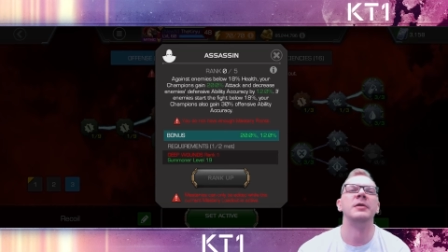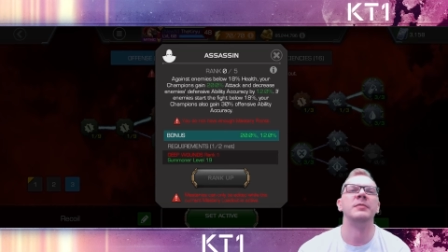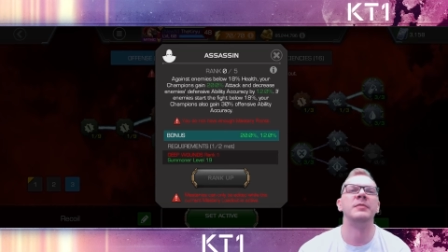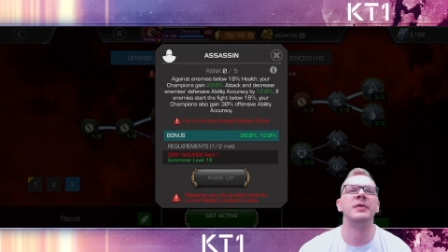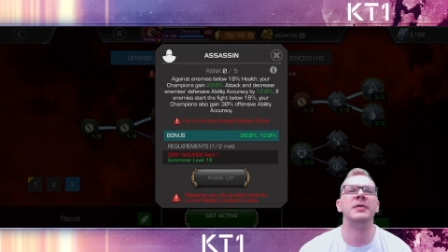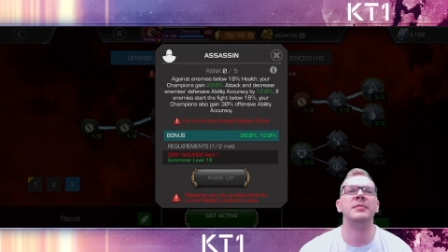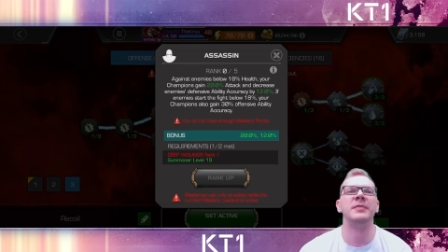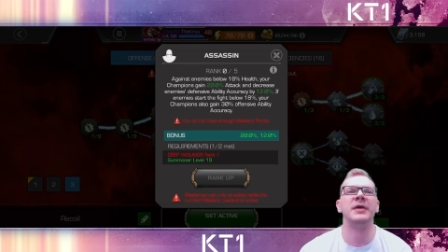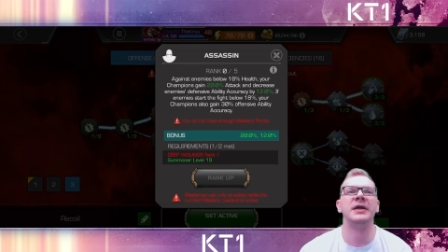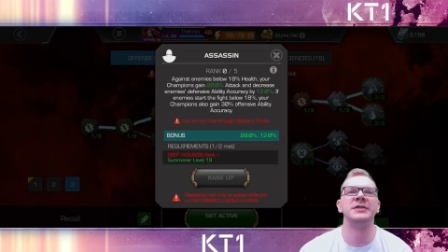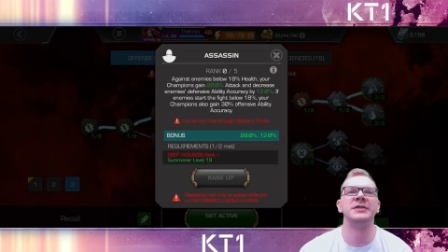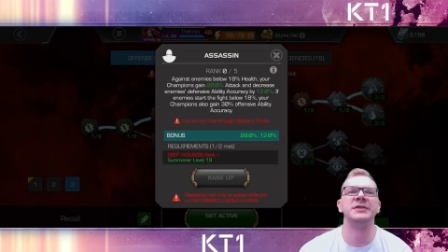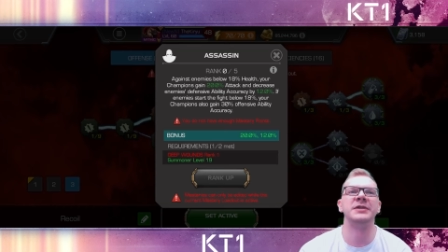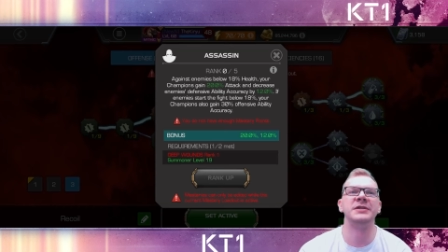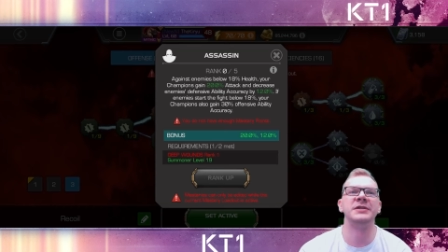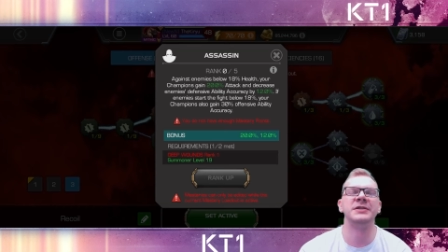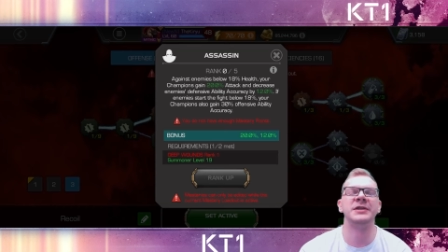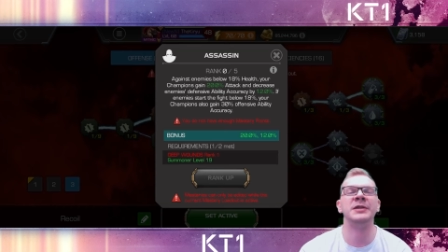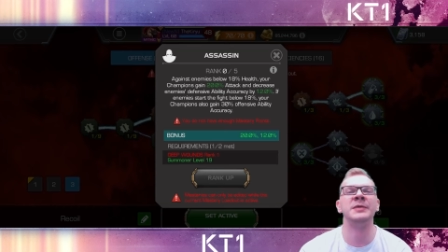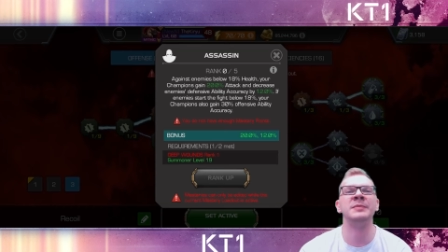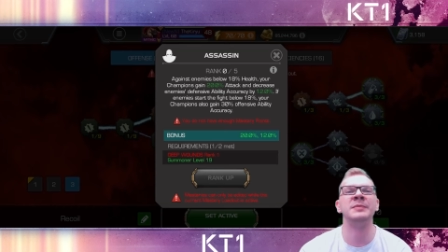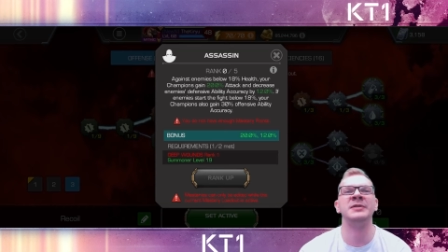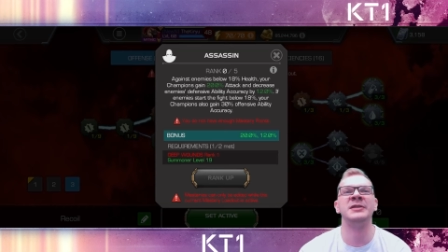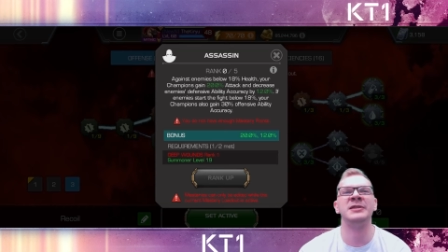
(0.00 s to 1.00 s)
my mastery
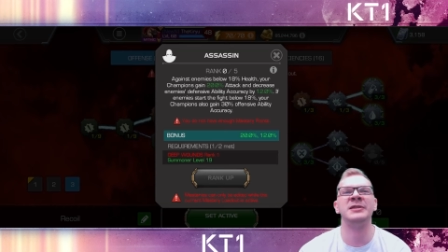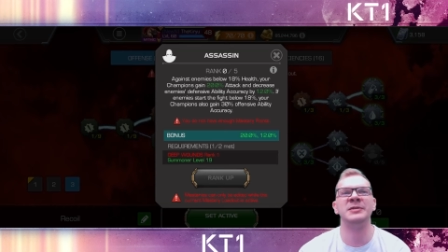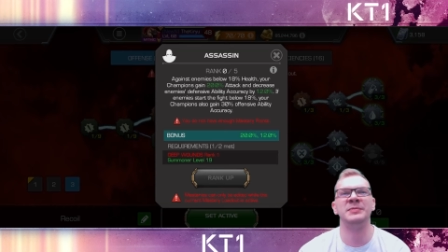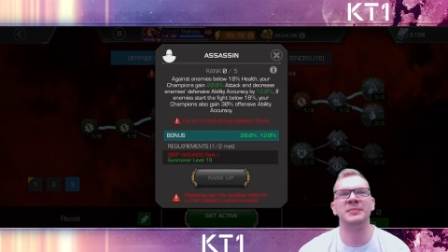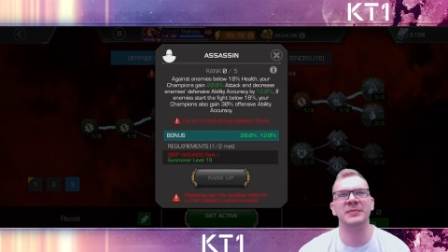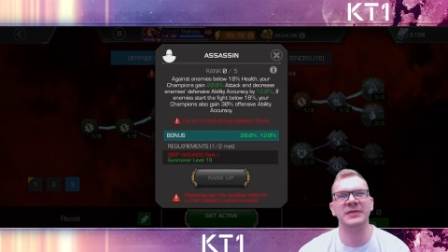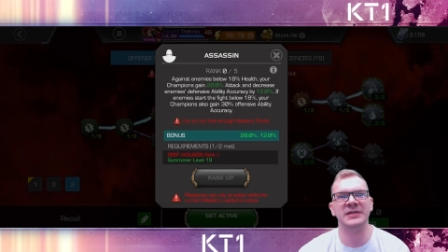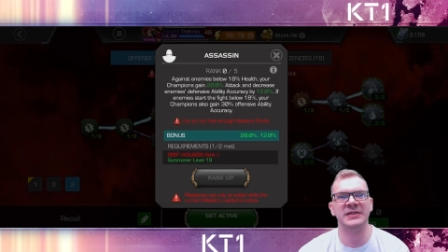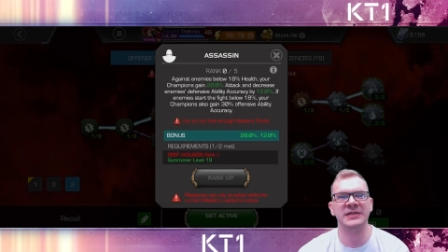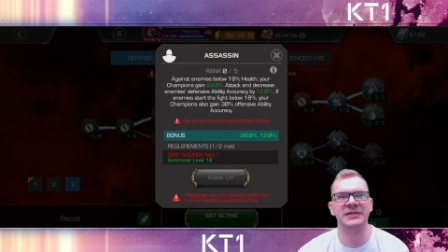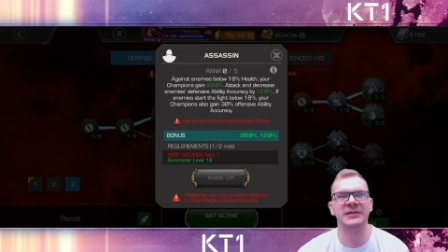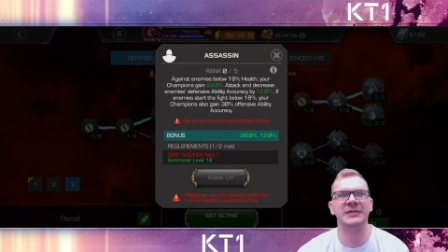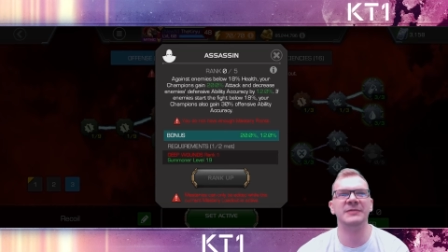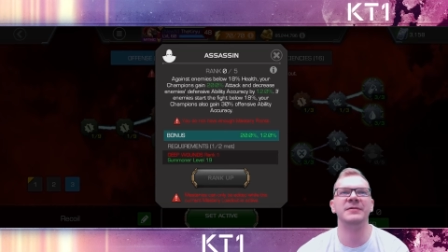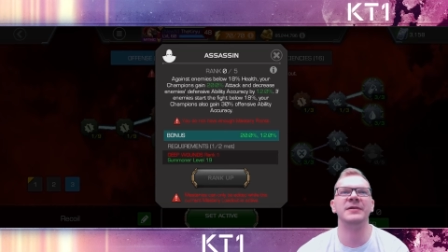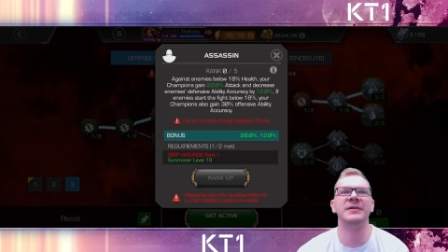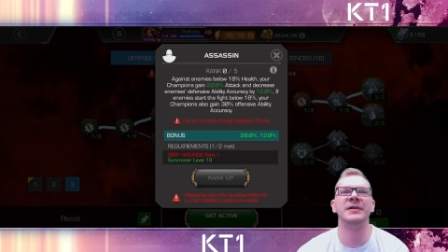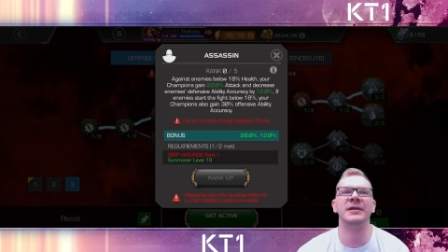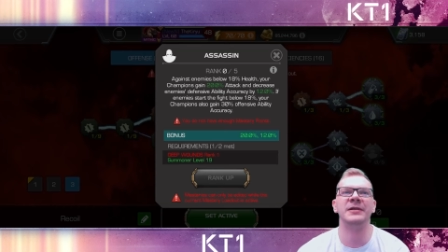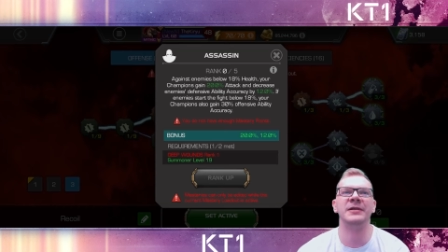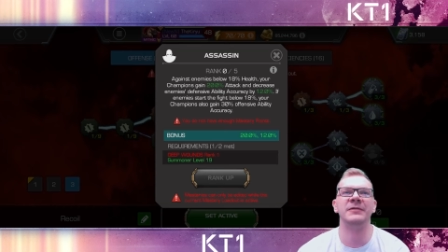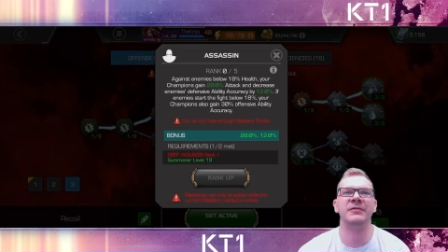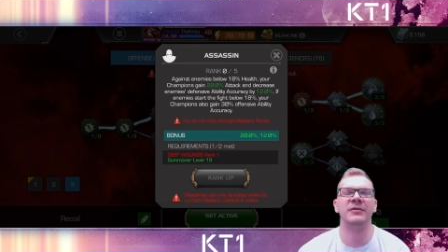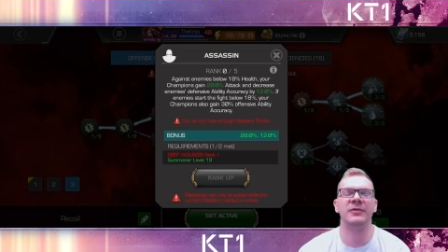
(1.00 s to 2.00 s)
setup
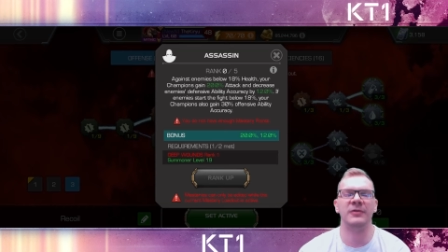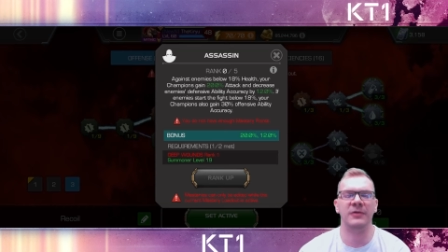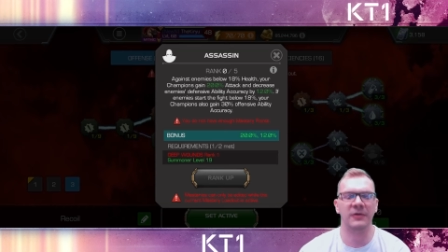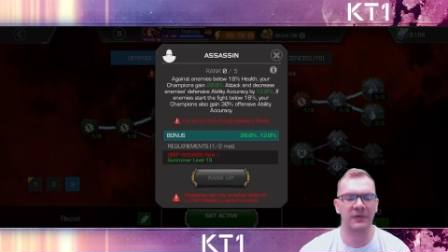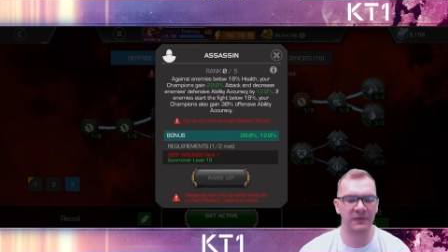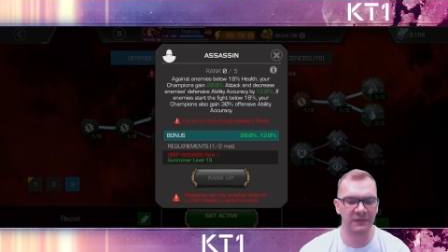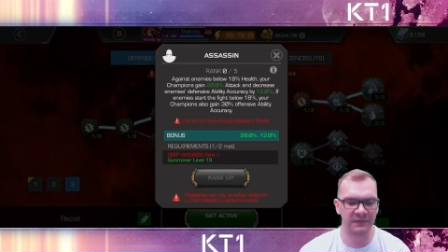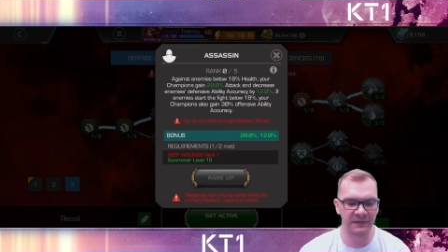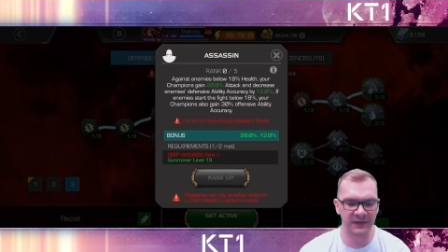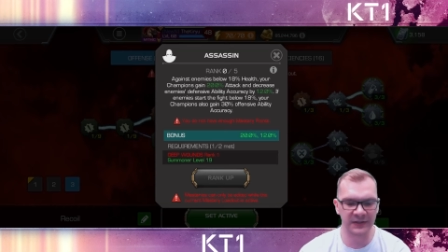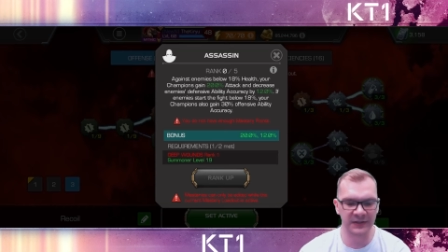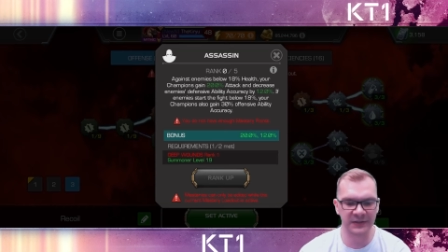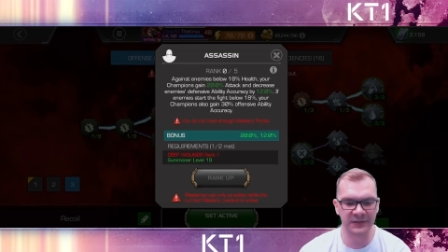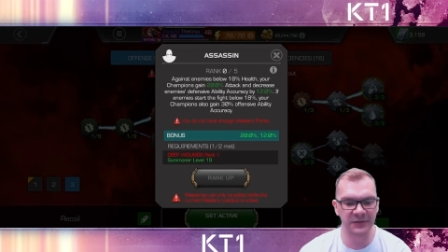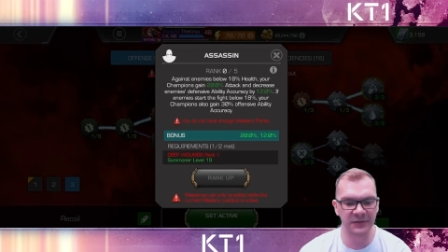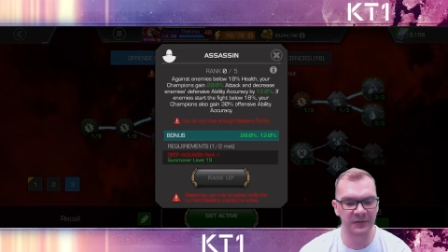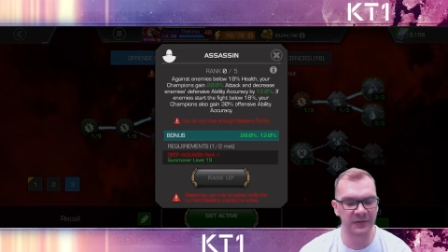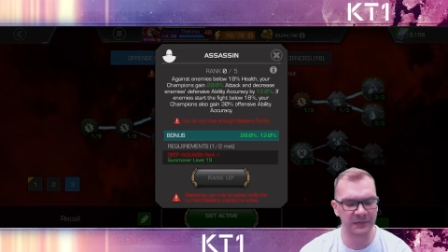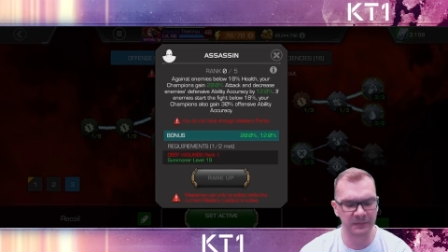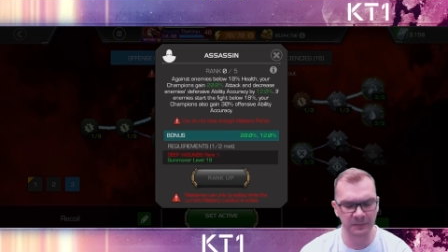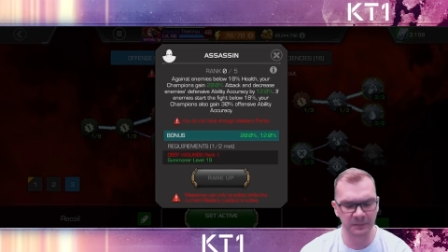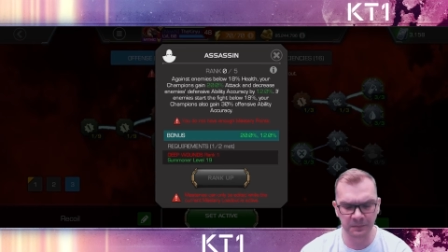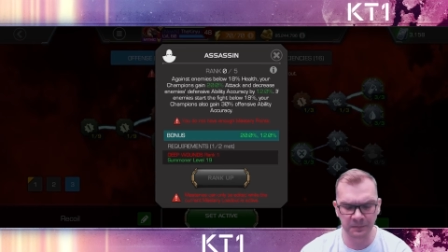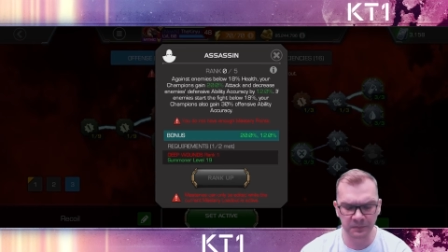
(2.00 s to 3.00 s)
specifically for offense or